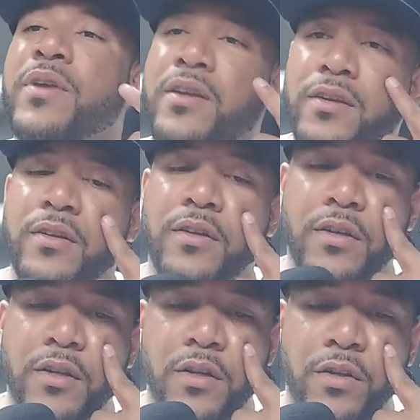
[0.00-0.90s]
you're my man.
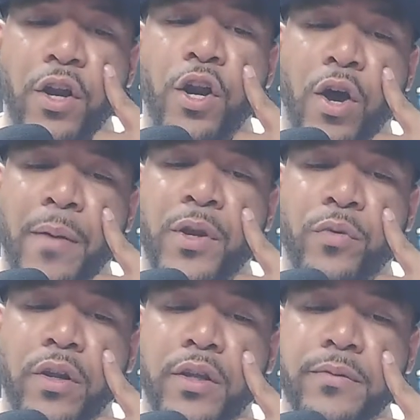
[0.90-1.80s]
No, I mean,
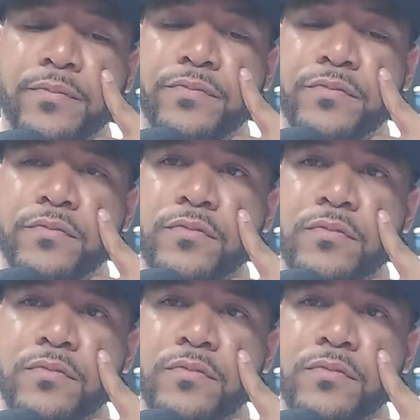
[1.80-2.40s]
really. I rock